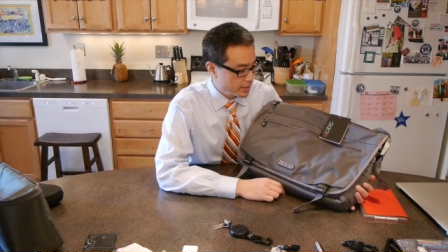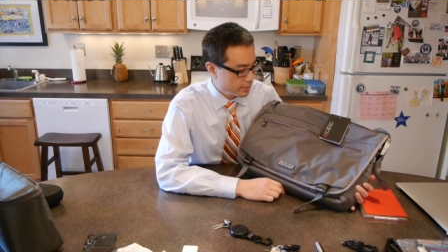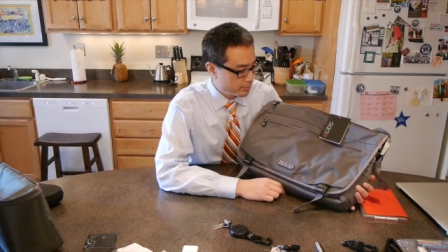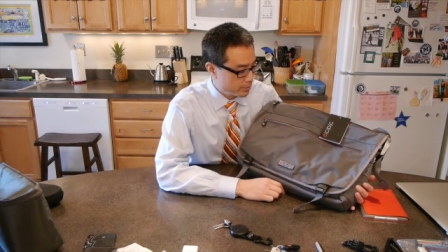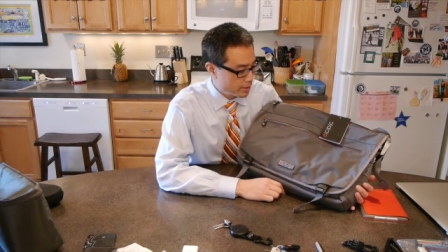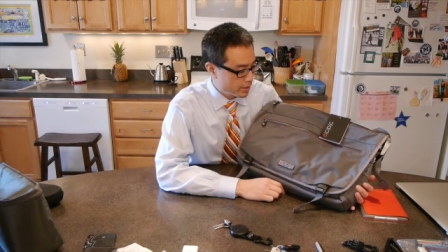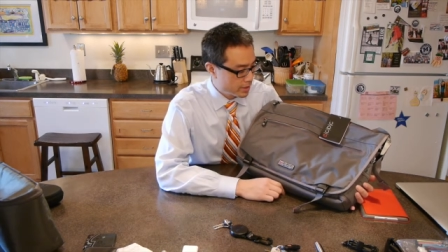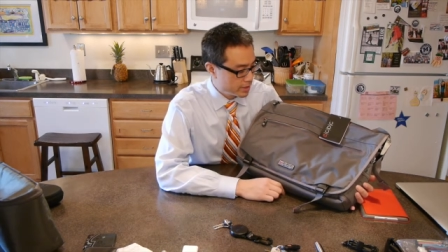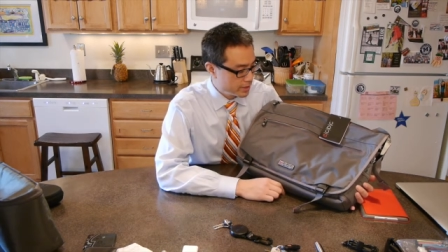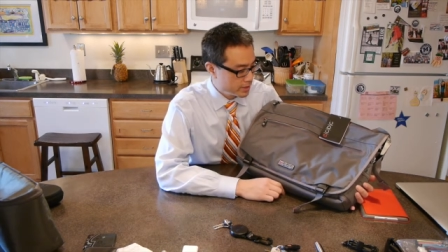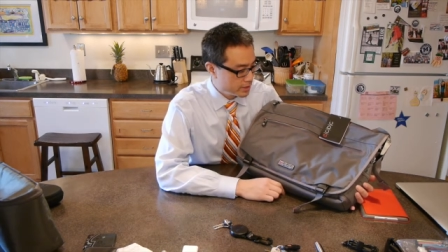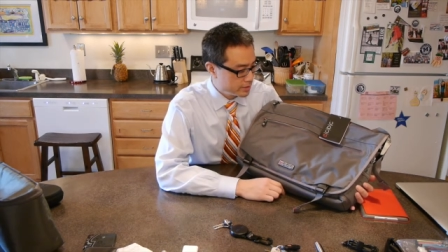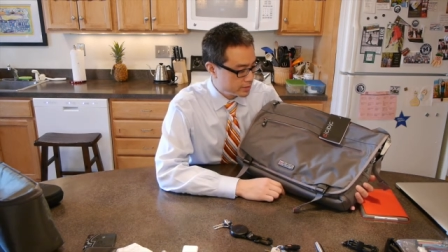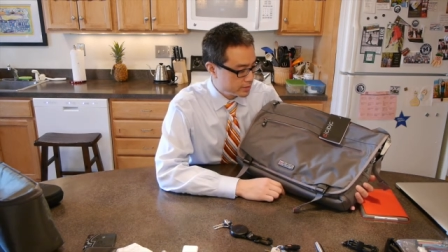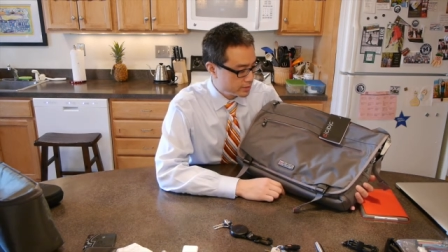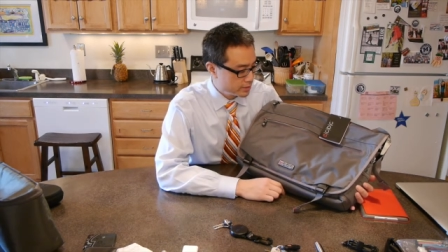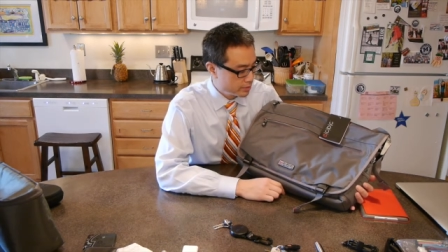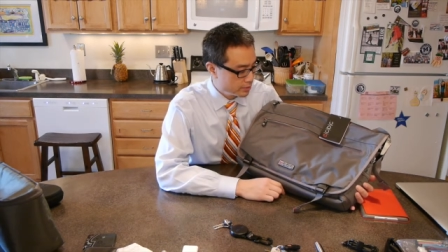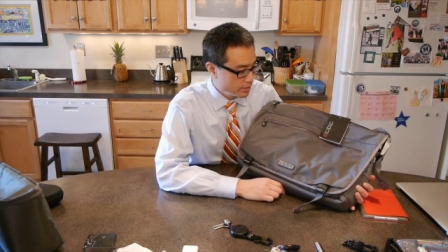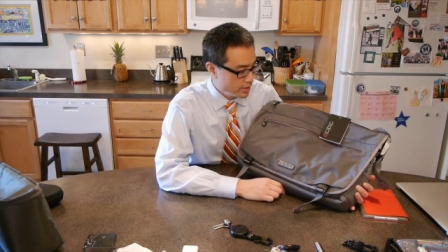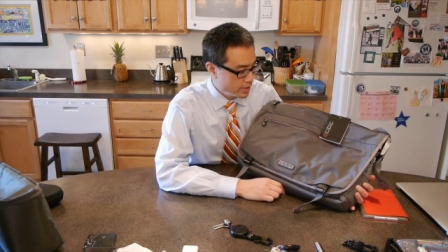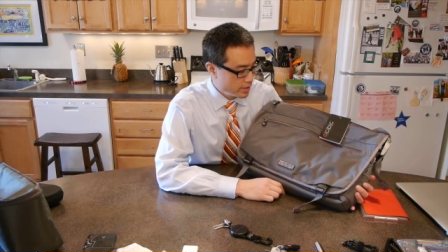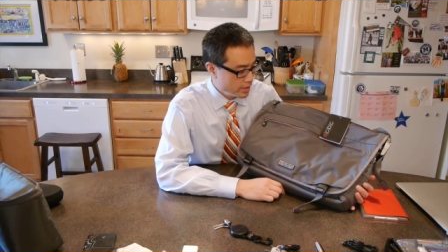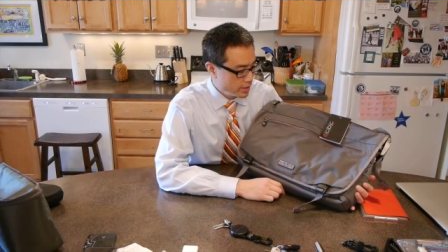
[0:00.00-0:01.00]
I probably need
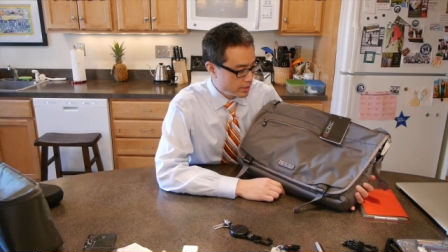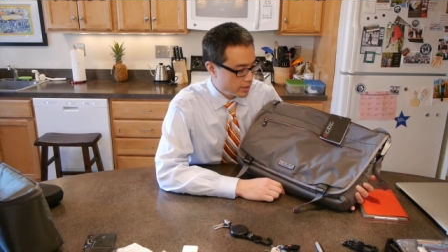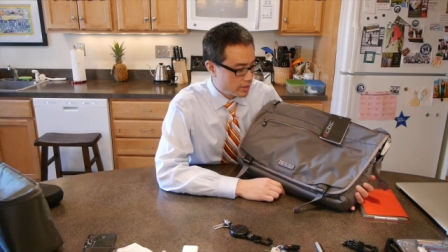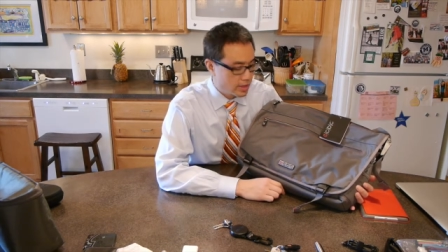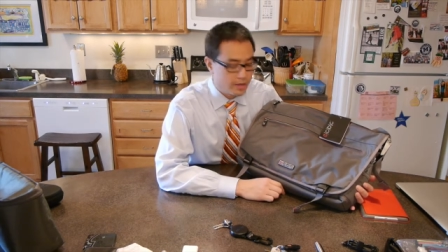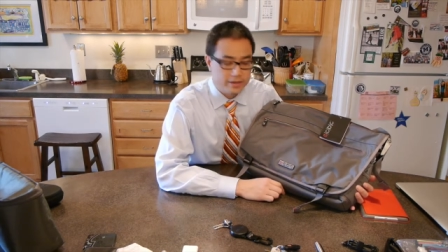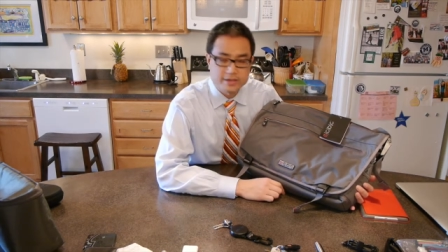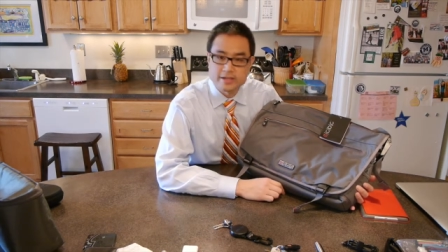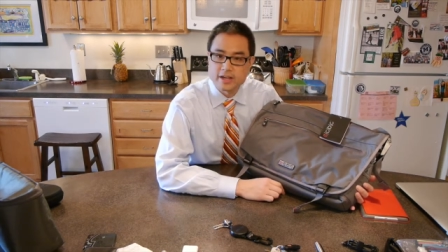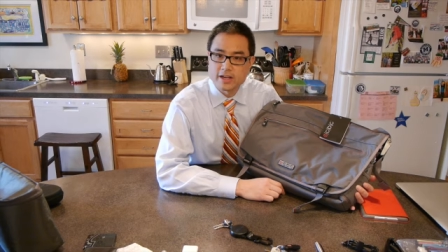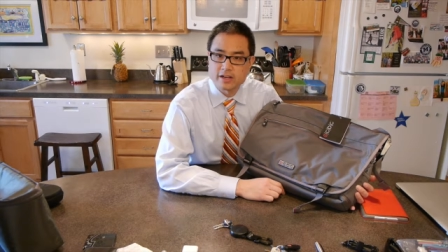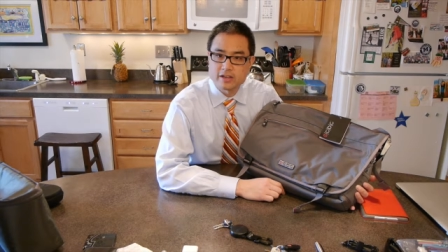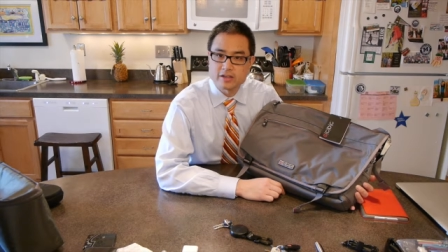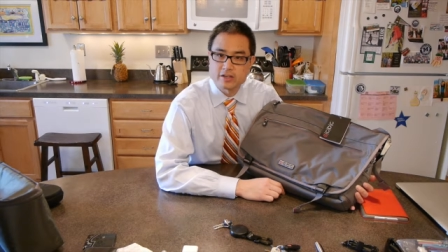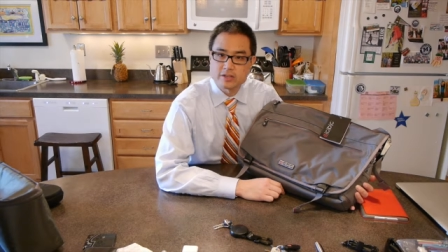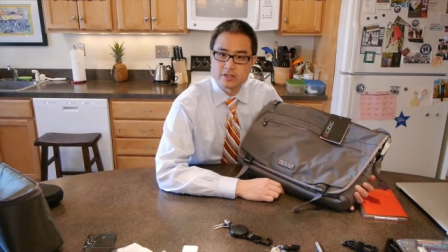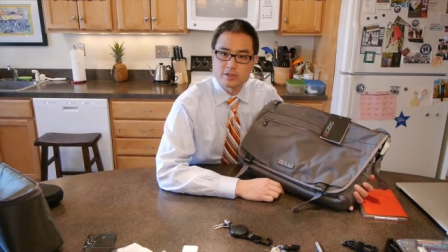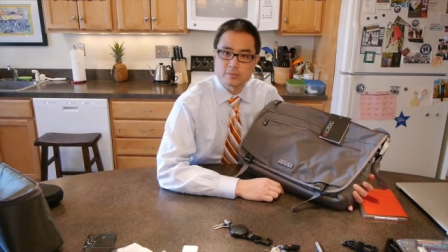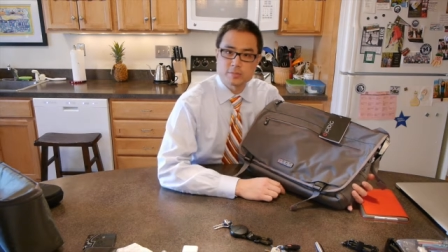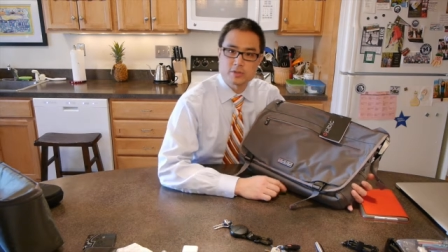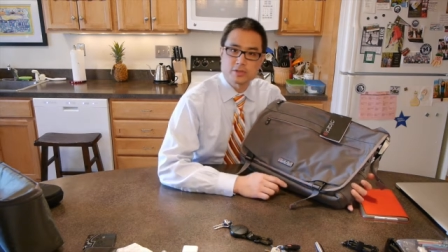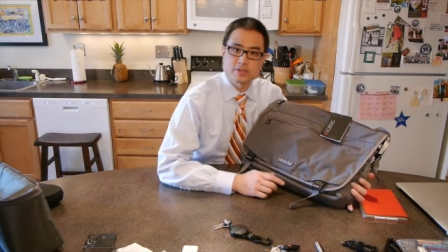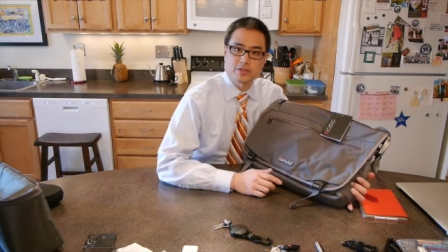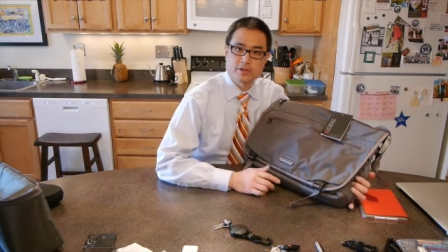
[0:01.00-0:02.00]
to contact
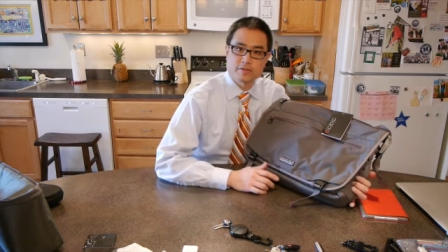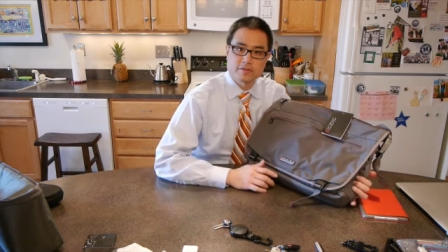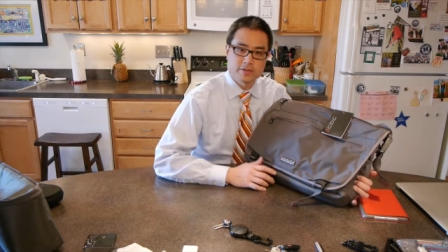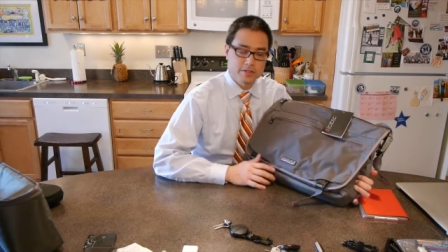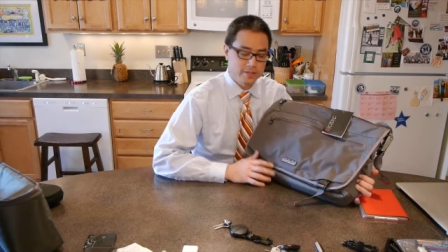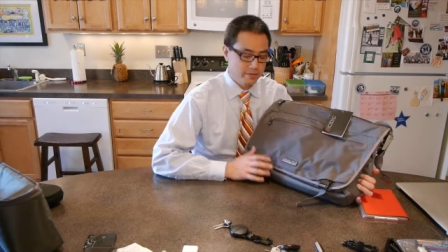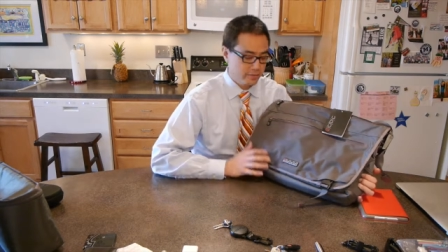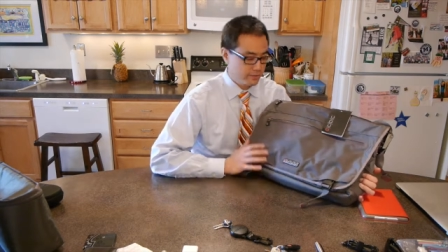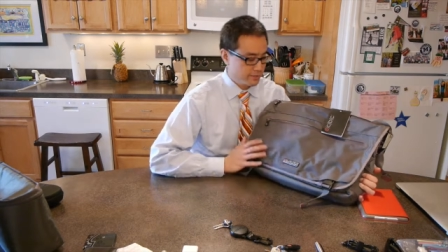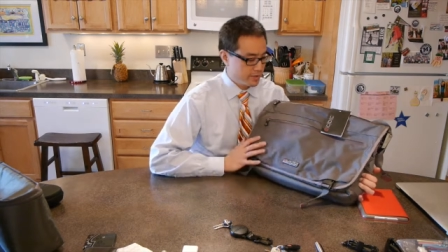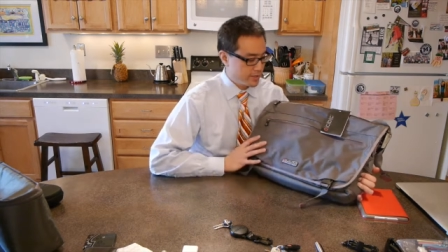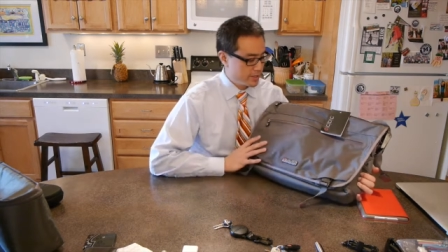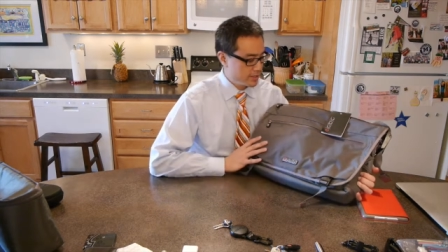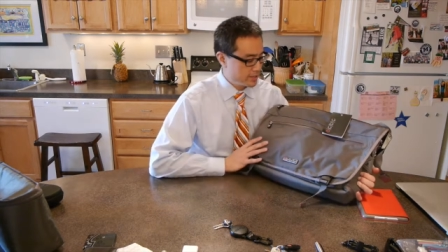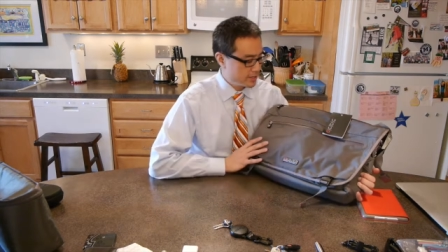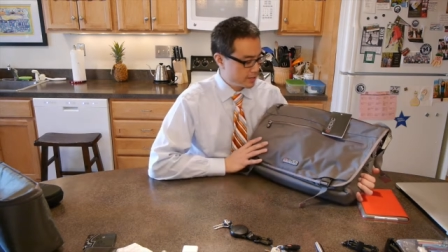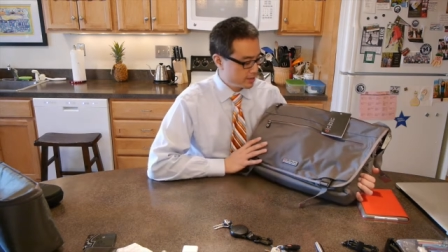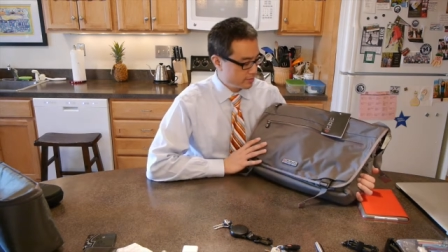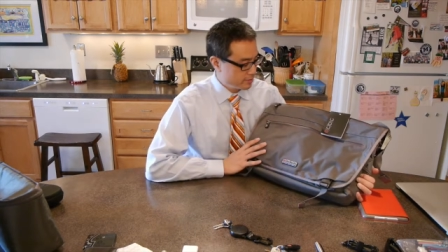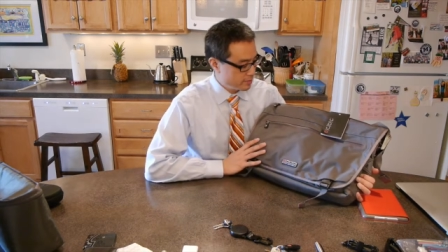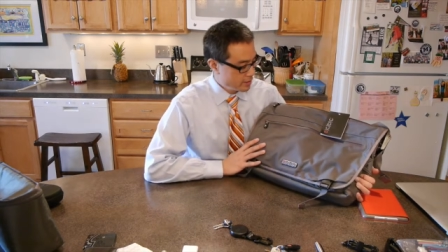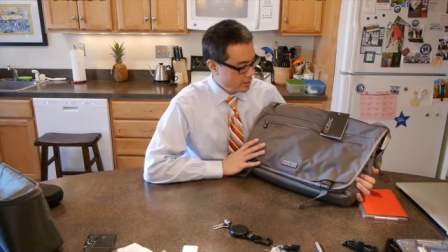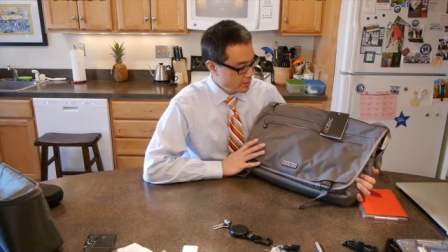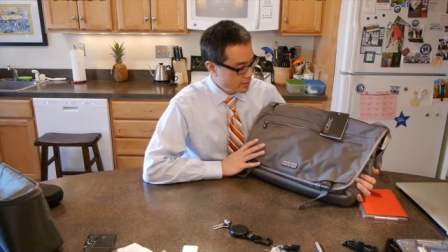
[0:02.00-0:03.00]
customer service to find
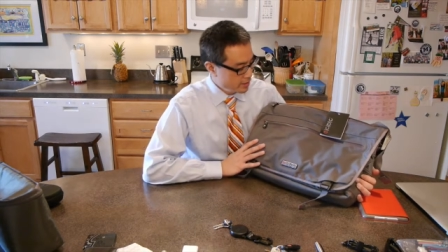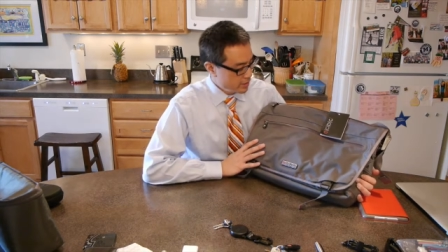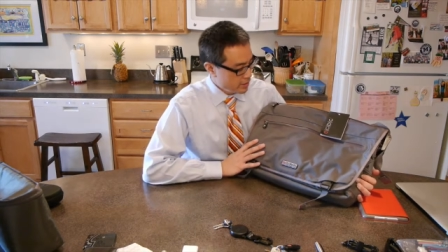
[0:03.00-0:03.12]
out.